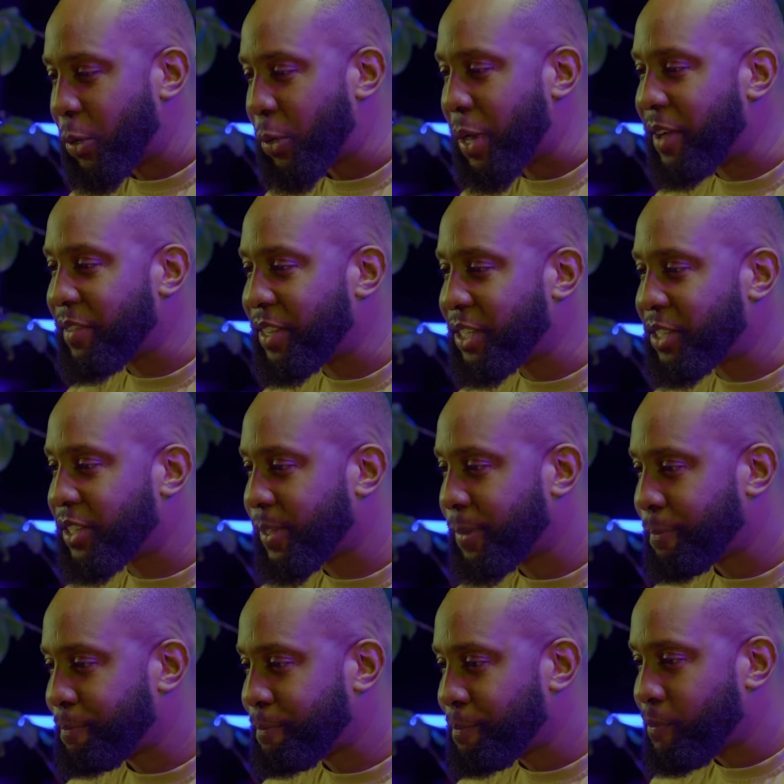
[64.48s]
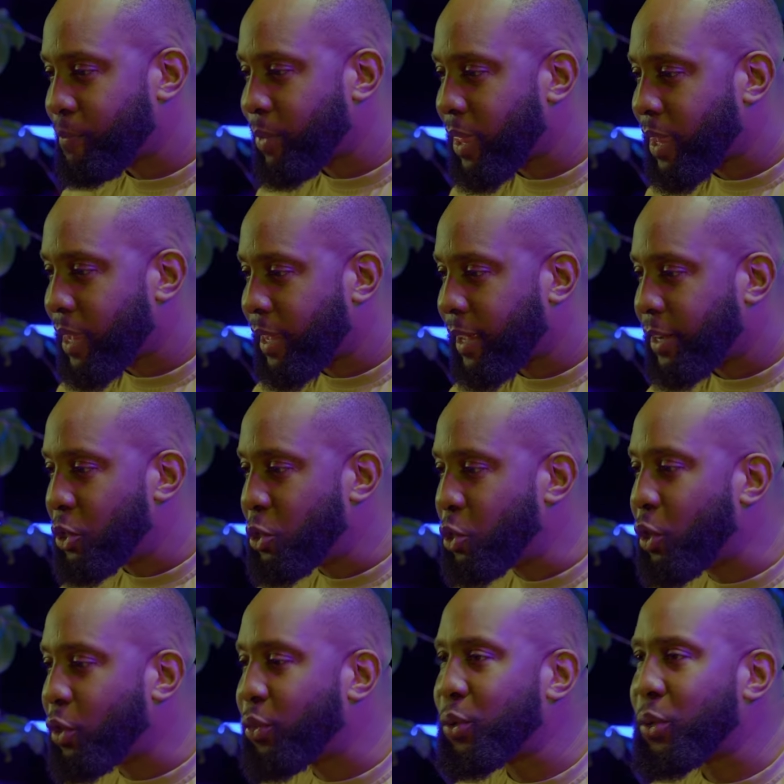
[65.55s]
you have this, you
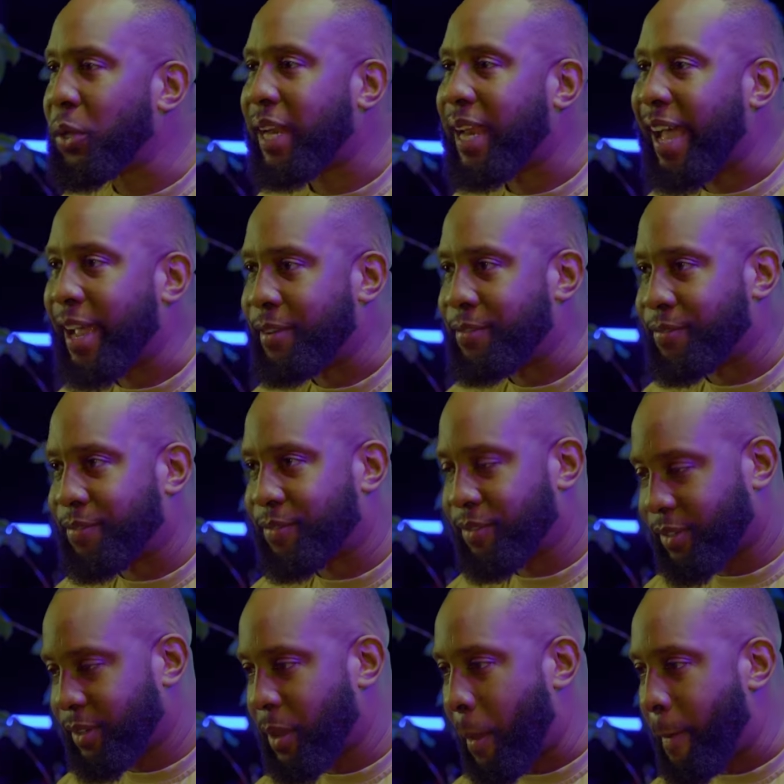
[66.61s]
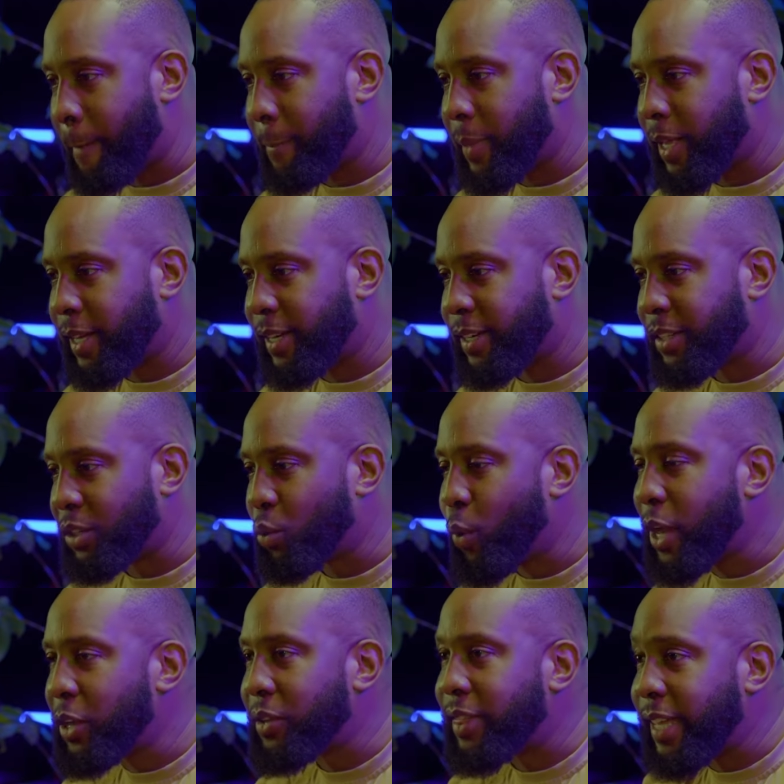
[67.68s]
go through your life the way
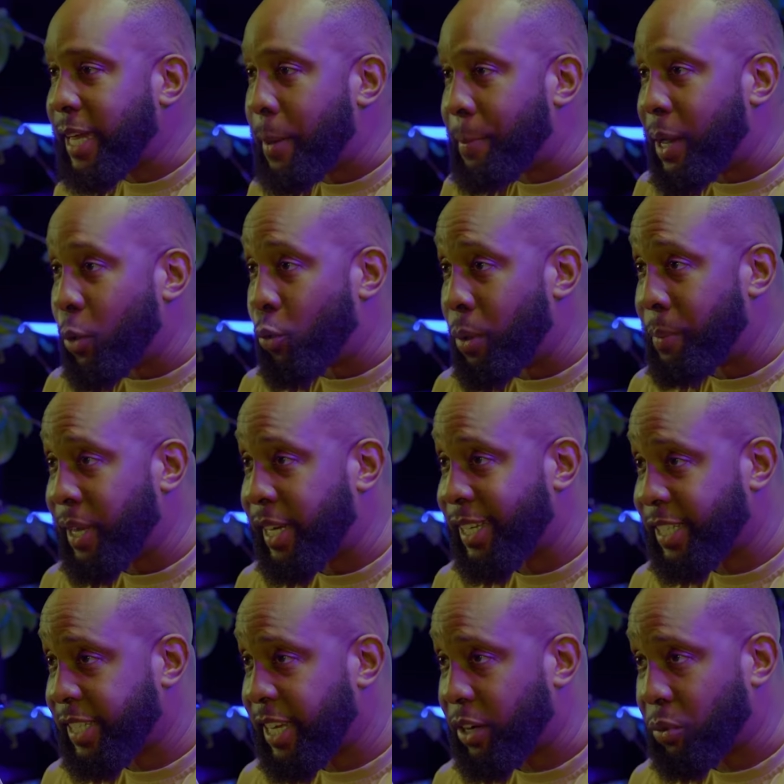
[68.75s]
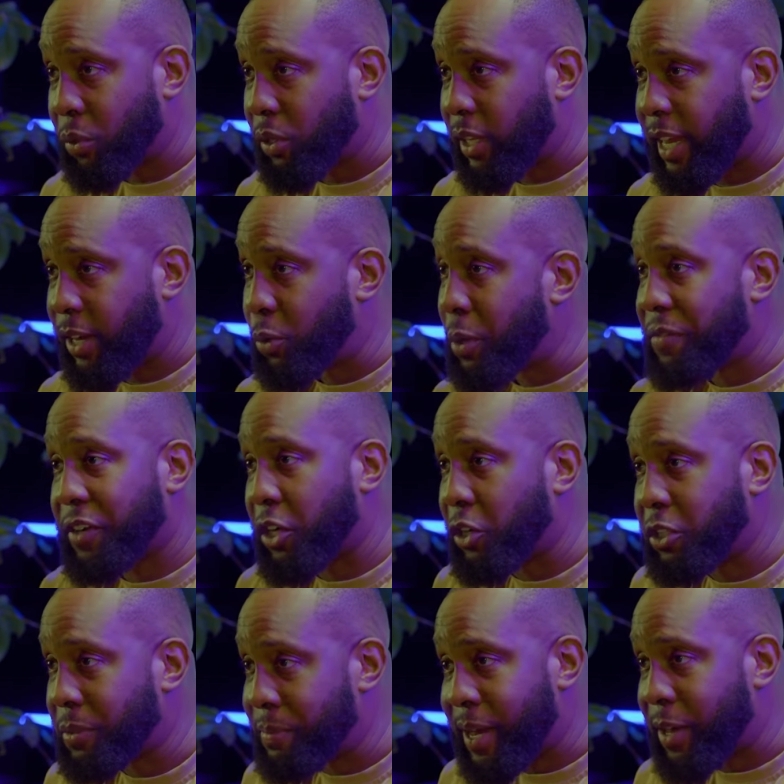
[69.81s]
you think about women in general, like whoever you're going
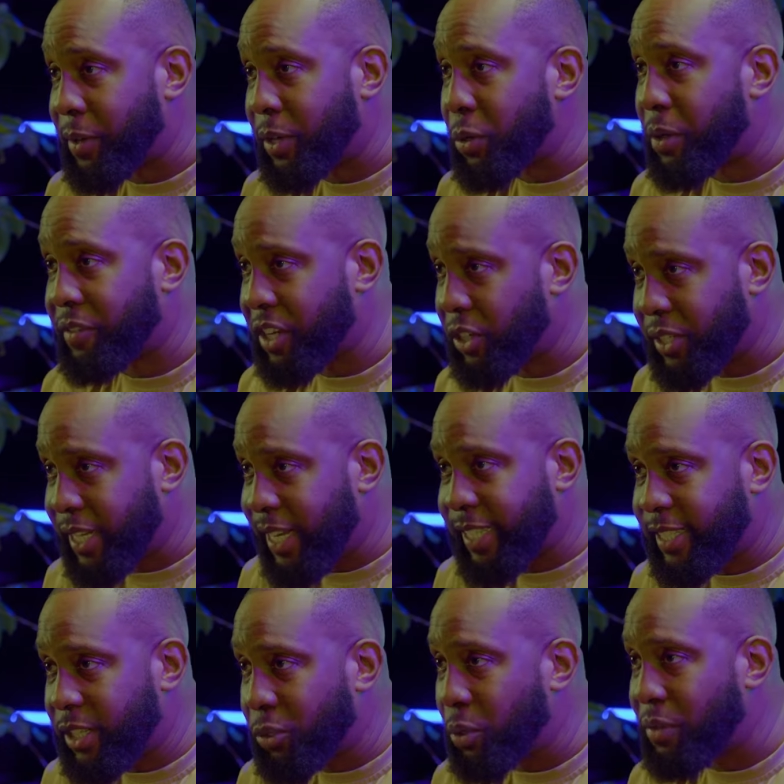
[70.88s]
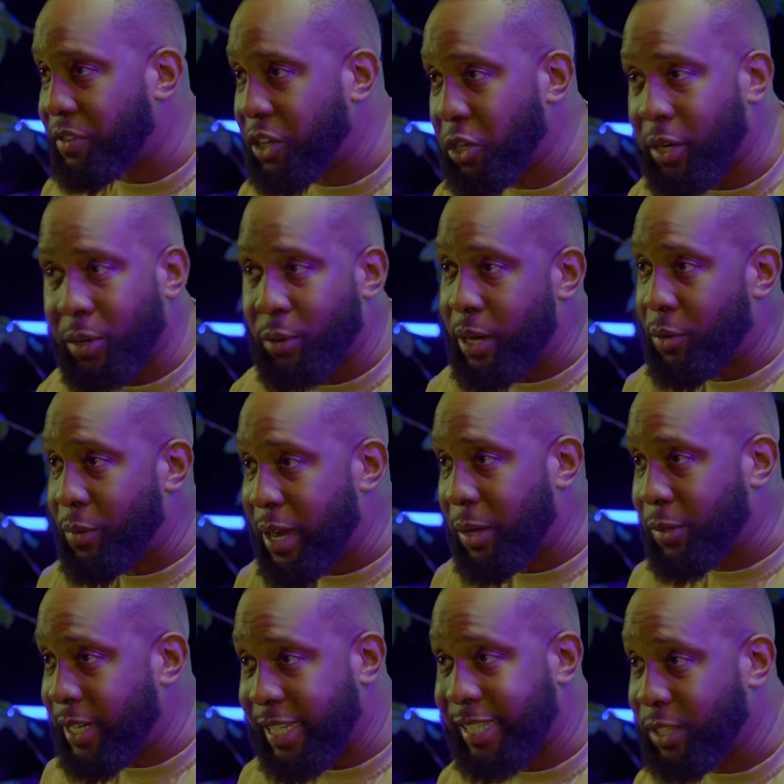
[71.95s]
to marry, whoever you're dating, whoever you're
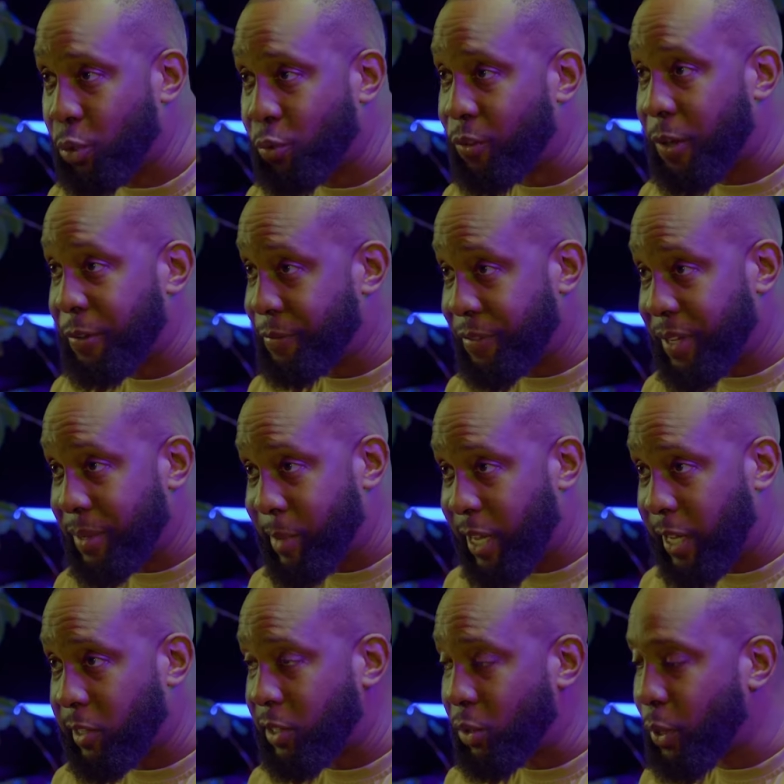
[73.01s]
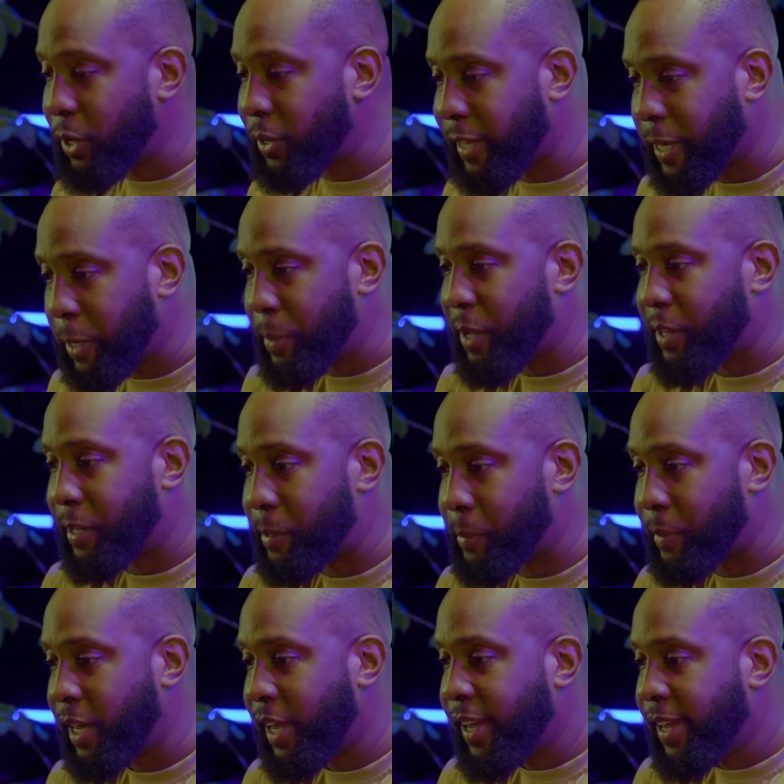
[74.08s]
around as a, a female, the way you think about them,
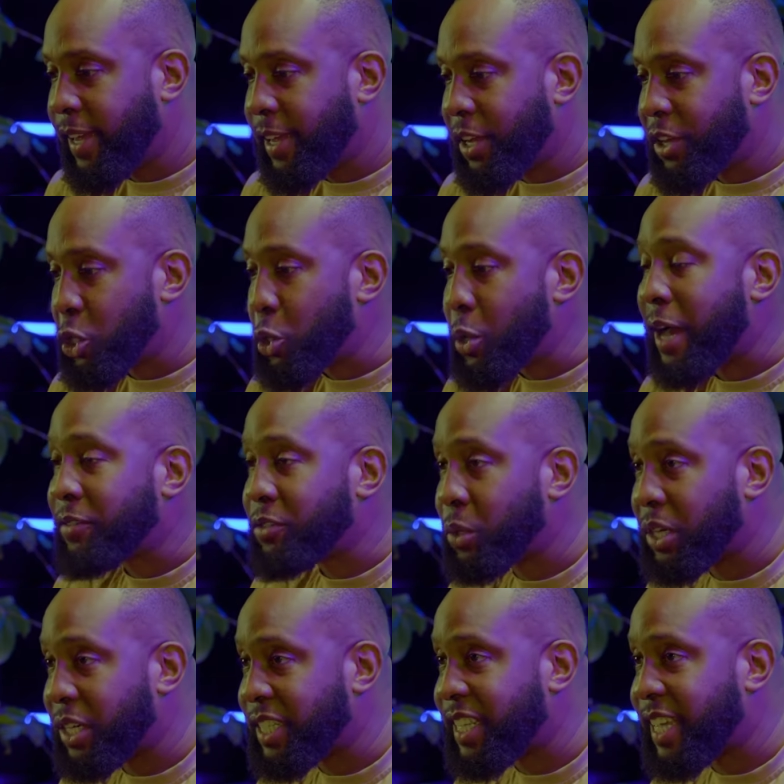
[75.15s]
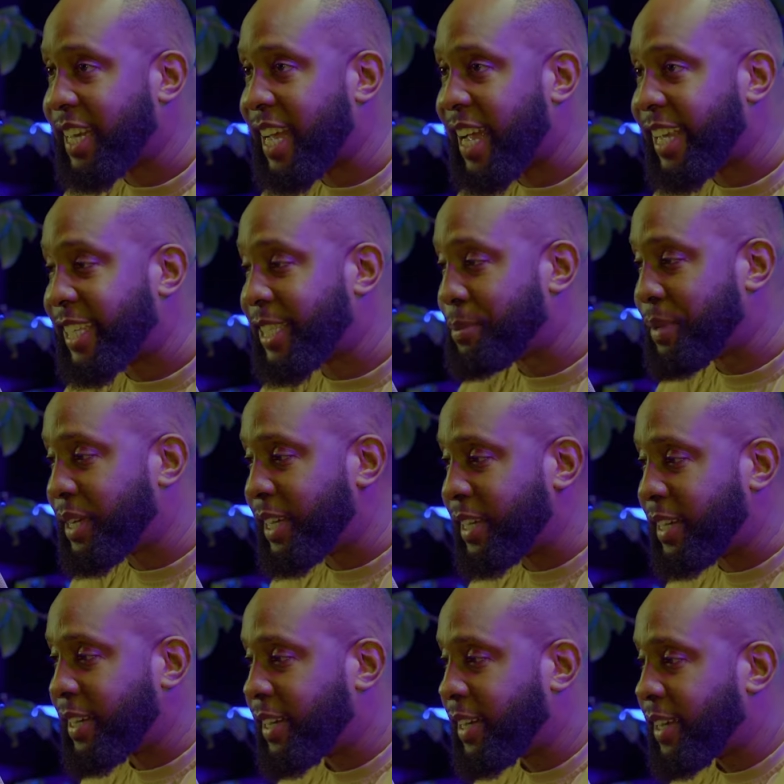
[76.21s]
you have to understand that it's
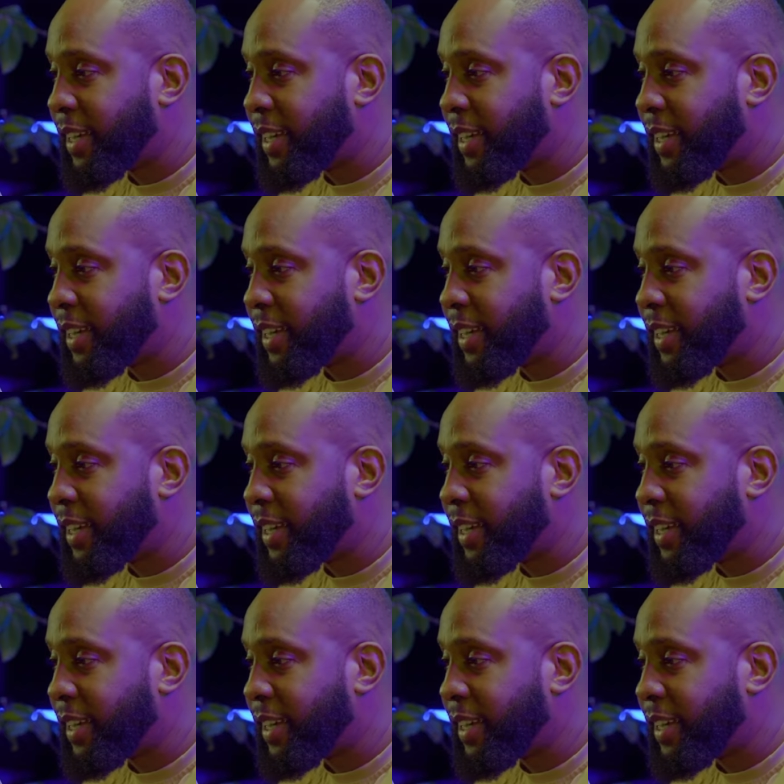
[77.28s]
been